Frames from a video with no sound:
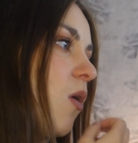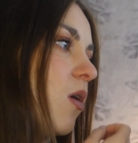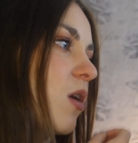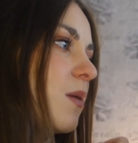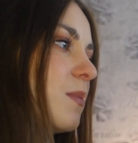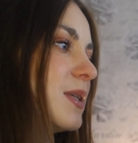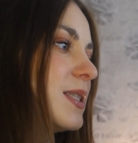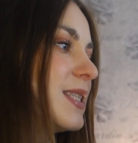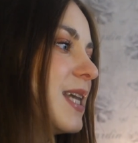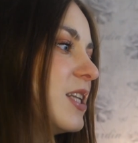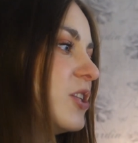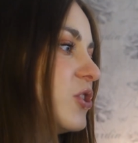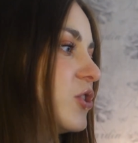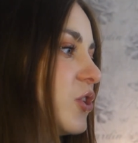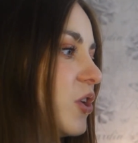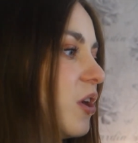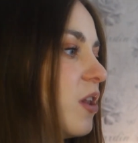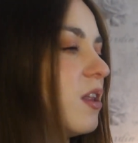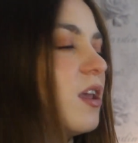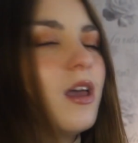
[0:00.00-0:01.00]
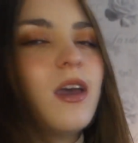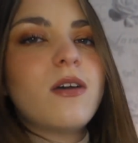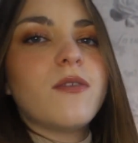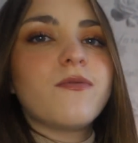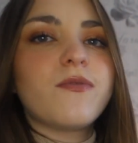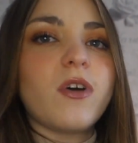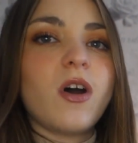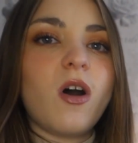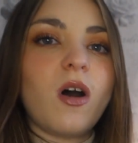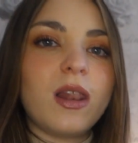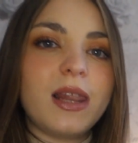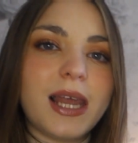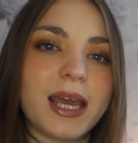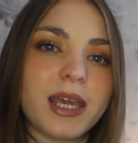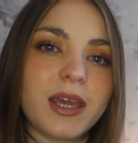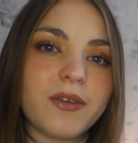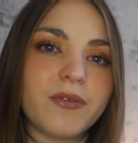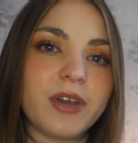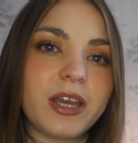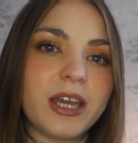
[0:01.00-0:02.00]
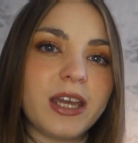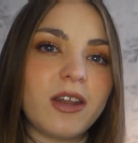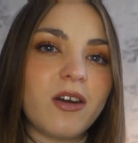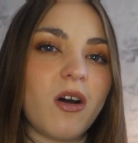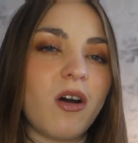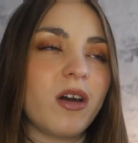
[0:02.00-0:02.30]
autumn essential, for layering,